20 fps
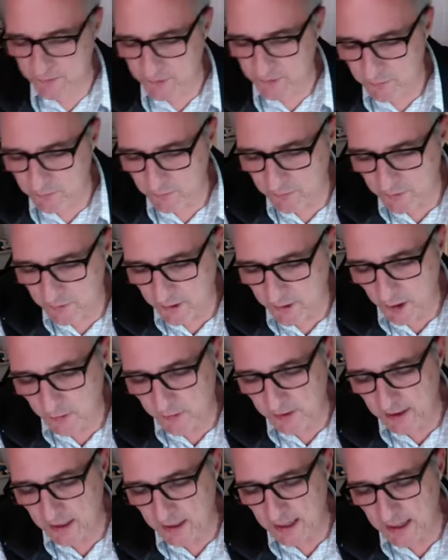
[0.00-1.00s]
that,
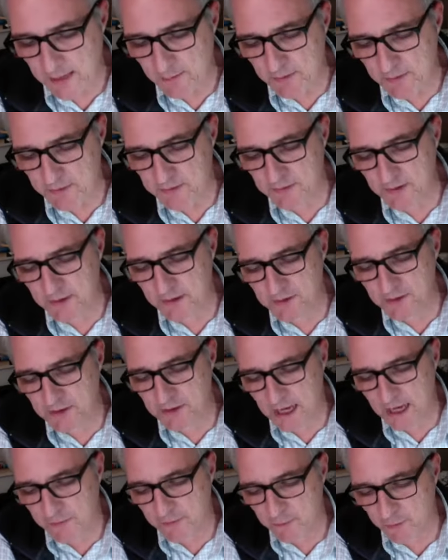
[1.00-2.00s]
the claimant is
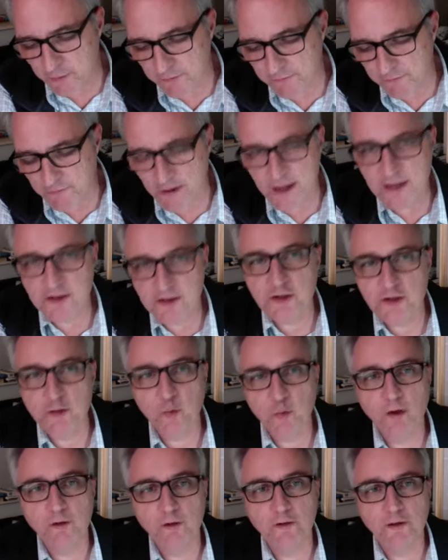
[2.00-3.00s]
Catherine Frances
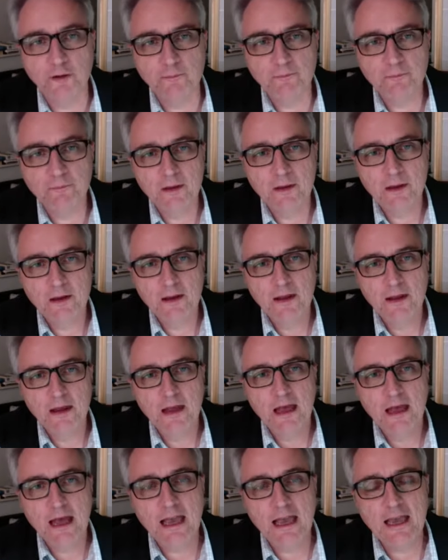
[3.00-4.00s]
Wilson,
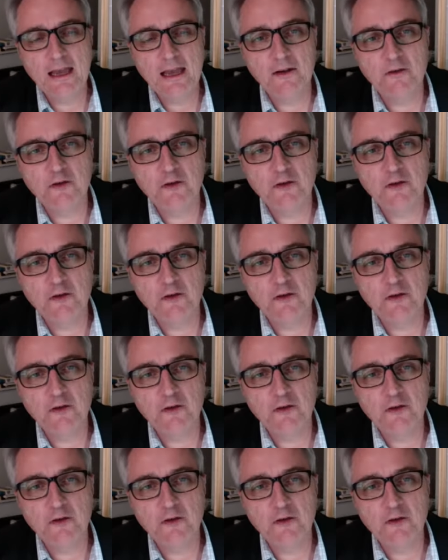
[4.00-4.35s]
and the